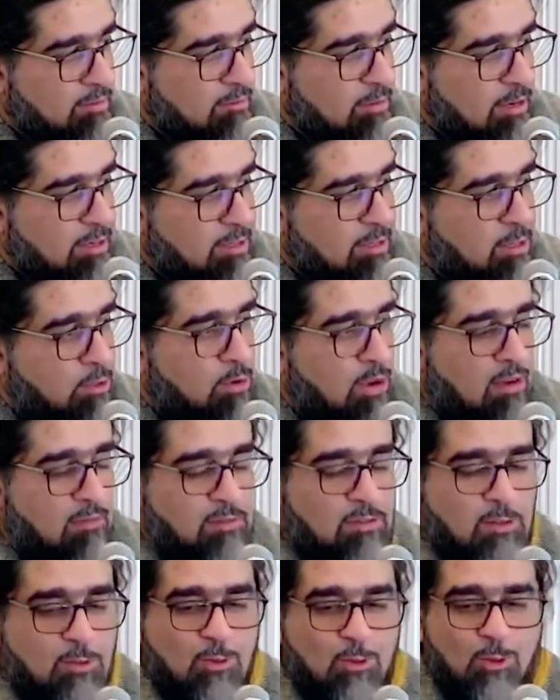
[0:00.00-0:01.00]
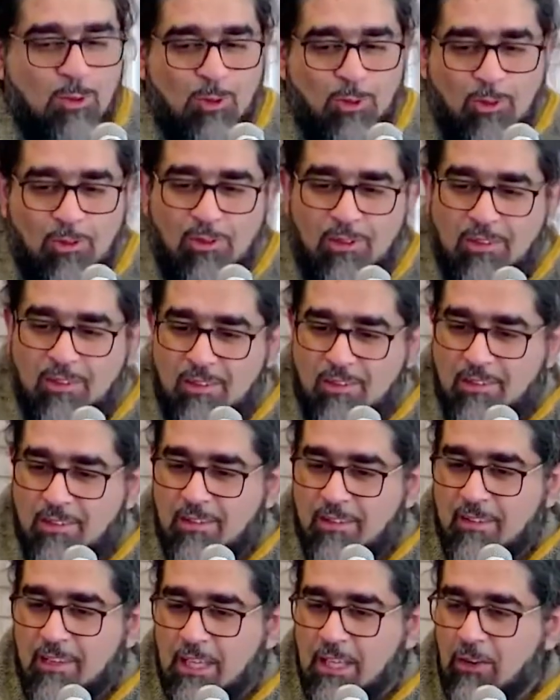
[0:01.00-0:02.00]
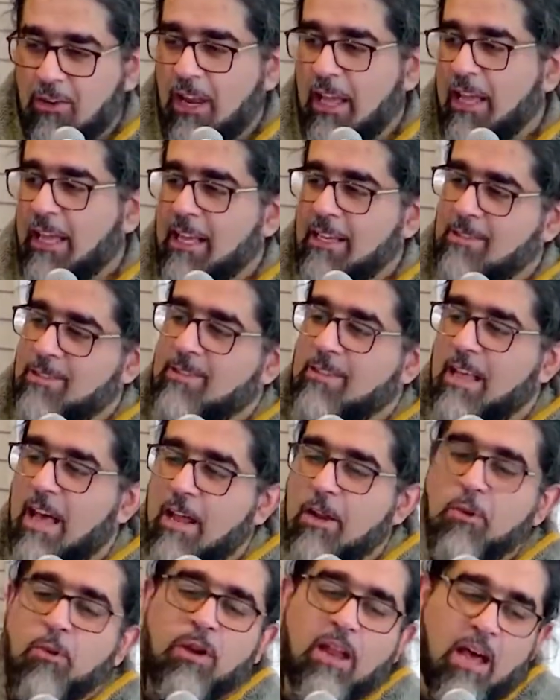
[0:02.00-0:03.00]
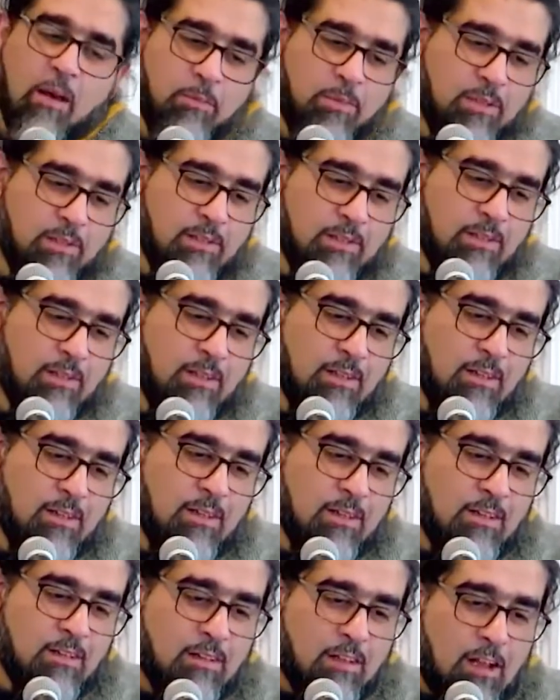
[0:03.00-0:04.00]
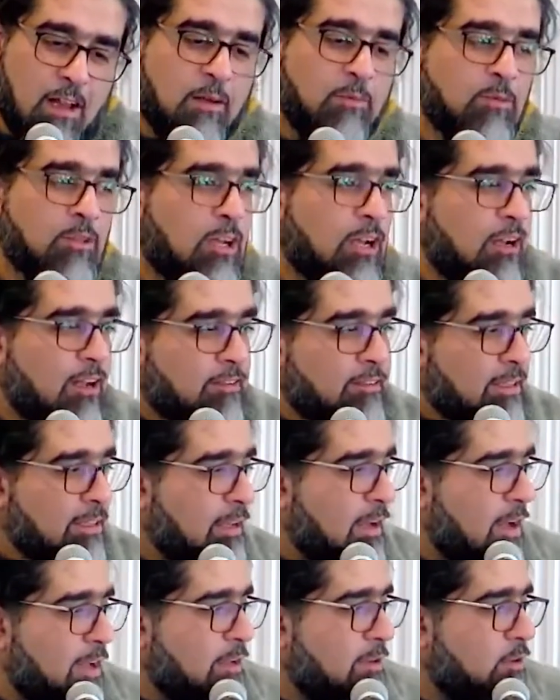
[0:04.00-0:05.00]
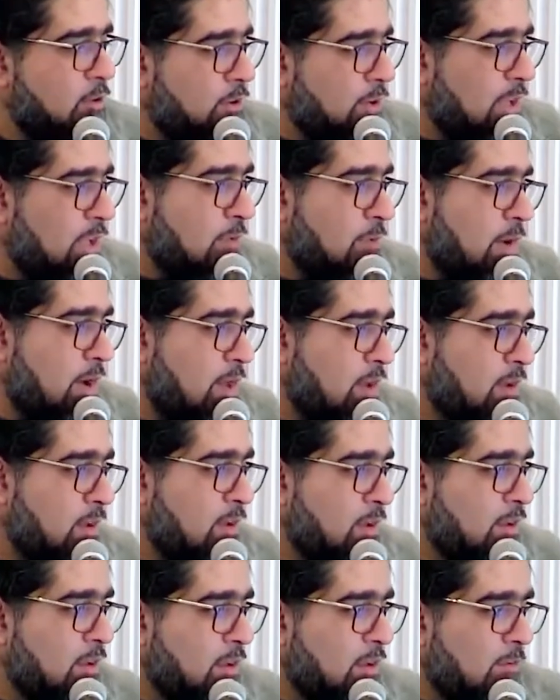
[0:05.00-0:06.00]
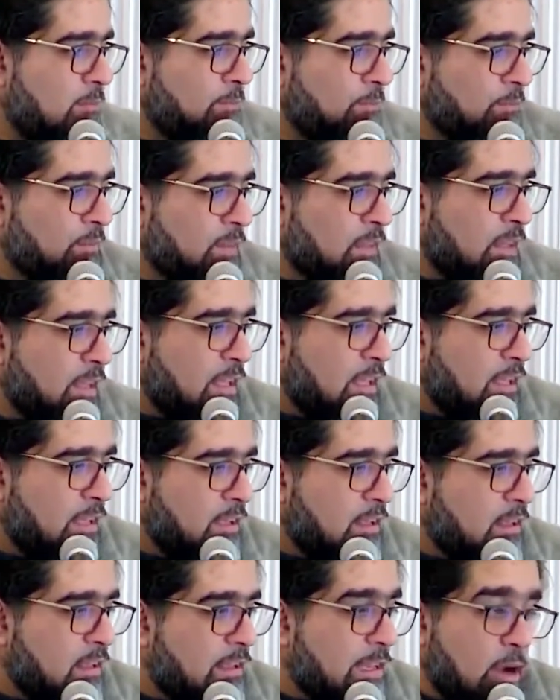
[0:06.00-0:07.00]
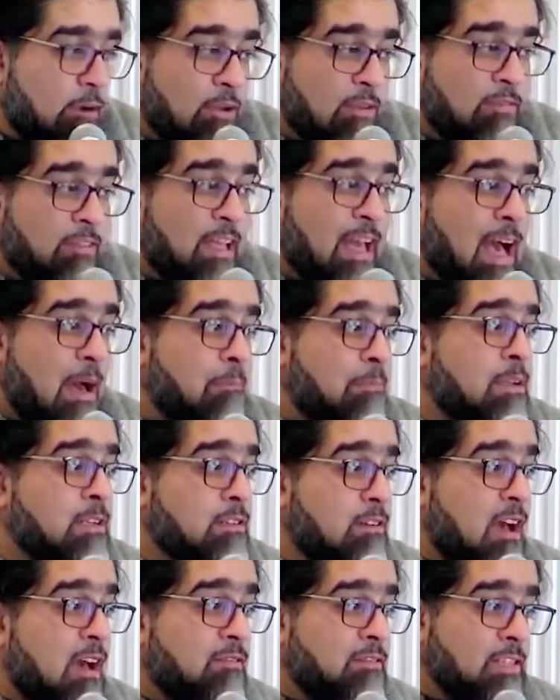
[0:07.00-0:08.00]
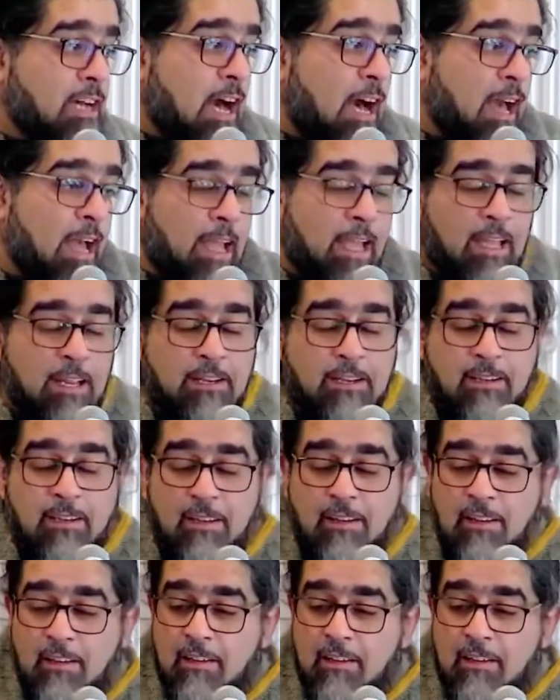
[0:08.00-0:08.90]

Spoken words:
right, you have this sukoon. You're like, yes, I know what happened. Alhamdulillah, they died on iman. Now, if they happen to have died